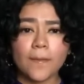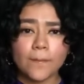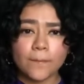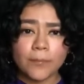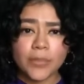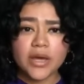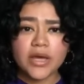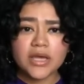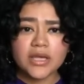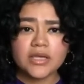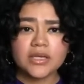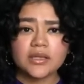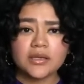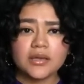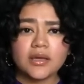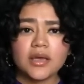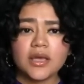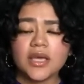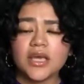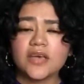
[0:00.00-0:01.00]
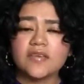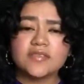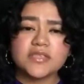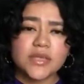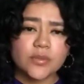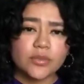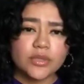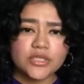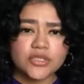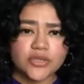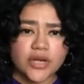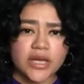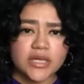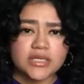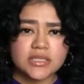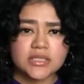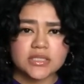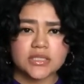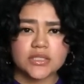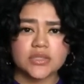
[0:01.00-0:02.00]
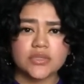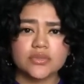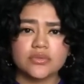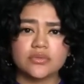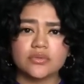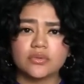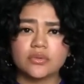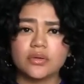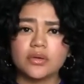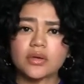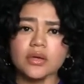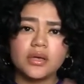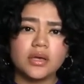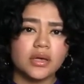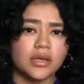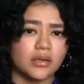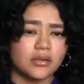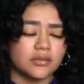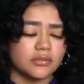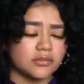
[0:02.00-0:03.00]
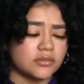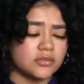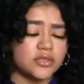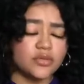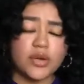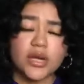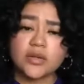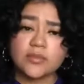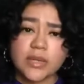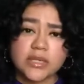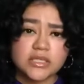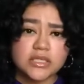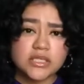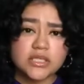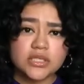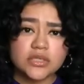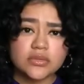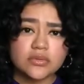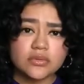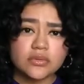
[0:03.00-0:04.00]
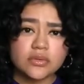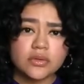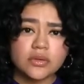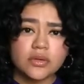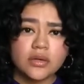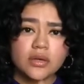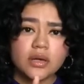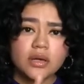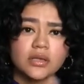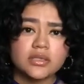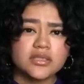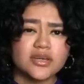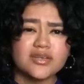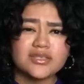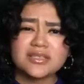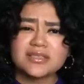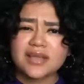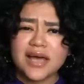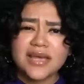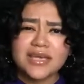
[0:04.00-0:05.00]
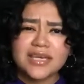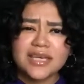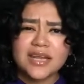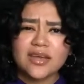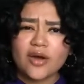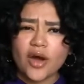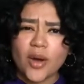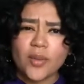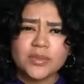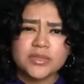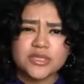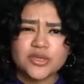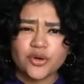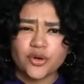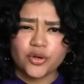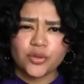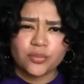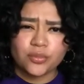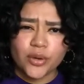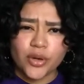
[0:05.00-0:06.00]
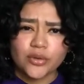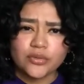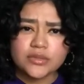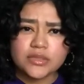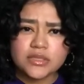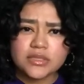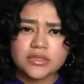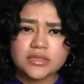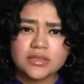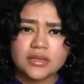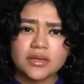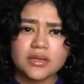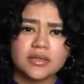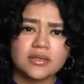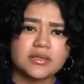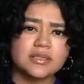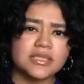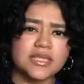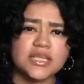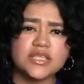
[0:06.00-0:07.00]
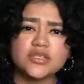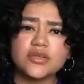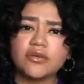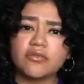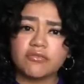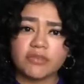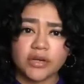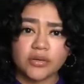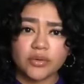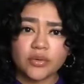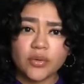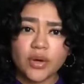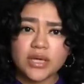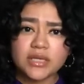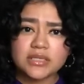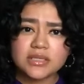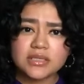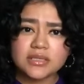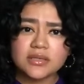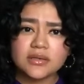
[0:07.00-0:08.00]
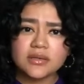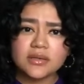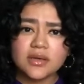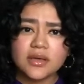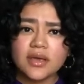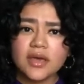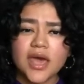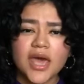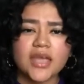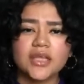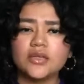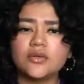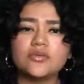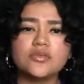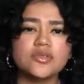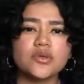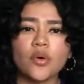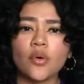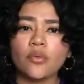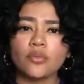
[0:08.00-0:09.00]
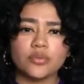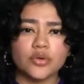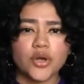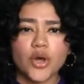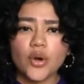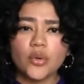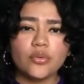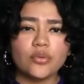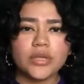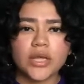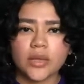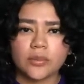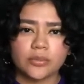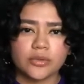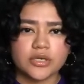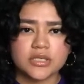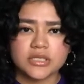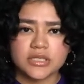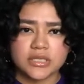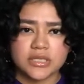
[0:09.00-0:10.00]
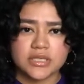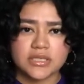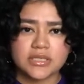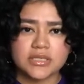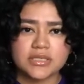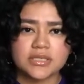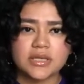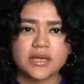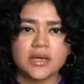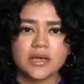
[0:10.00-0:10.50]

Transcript: But if someone tries to direct message you, starts liking and commenting your posts, sends you a friend request, and you don't know who that person is,